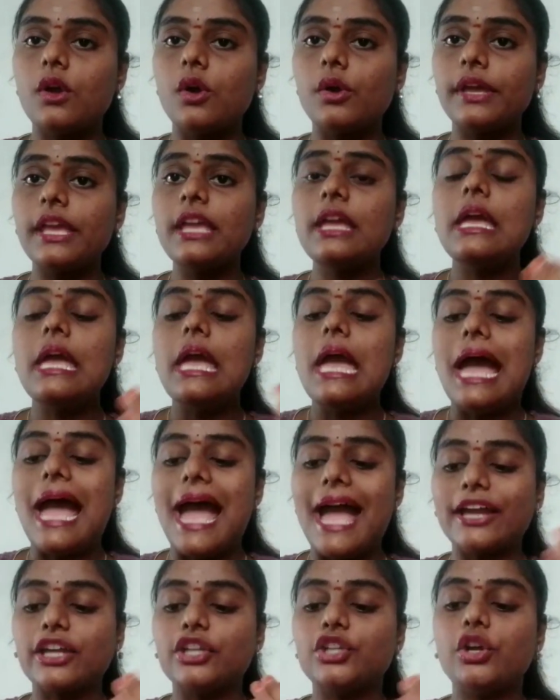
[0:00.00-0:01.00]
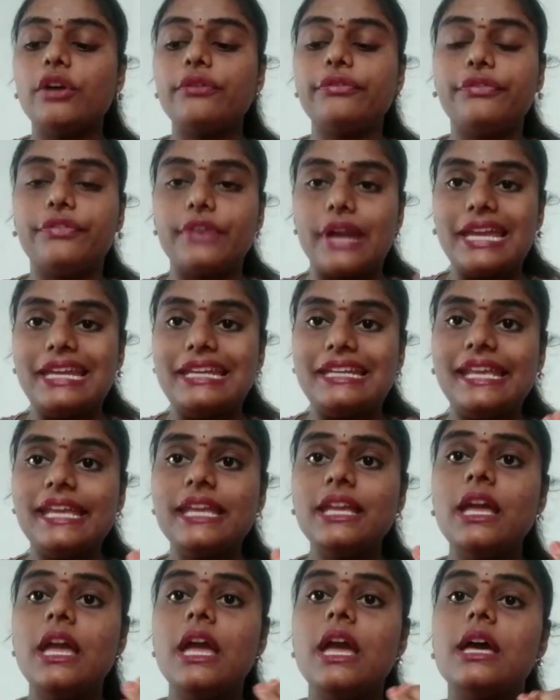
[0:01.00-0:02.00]
Okay, act of
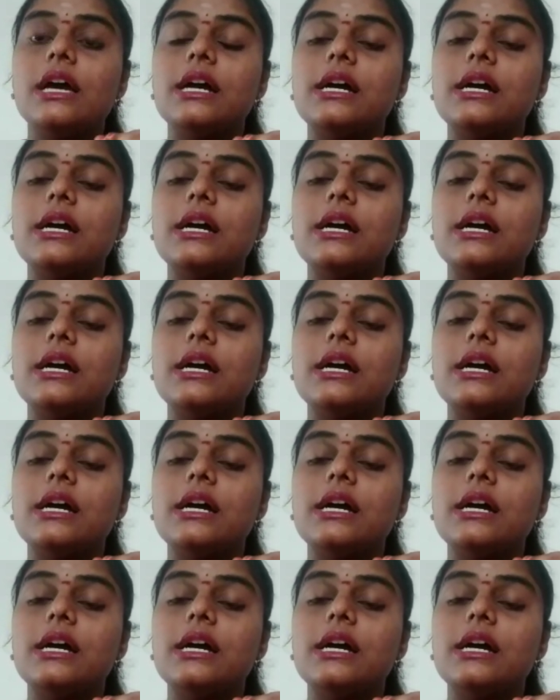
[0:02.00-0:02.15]
writing.